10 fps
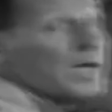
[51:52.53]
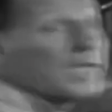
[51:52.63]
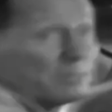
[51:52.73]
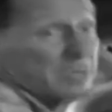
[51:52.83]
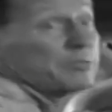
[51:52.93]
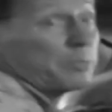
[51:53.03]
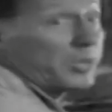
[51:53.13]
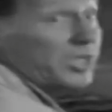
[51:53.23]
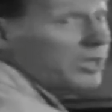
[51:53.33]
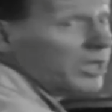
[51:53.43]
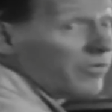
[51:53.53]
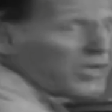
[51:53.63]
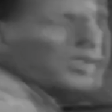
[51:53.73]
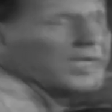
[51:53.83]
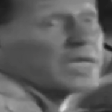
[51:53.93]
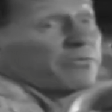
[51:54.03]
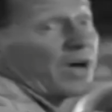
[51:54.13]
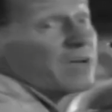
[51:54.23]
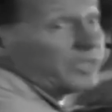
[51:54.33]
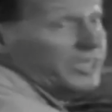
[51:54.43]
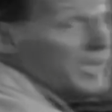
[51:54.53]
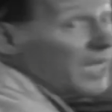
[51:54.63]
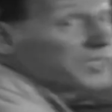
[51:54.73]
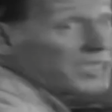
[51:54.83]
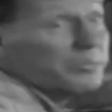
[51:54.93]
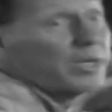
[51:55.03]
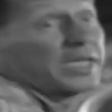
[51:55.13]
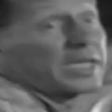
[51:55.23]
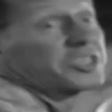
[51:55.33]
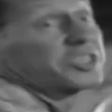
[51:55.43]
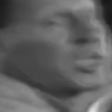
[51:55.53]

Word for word: Well, he must be pretty good if they're gonna give five hundred dollars to anybody that can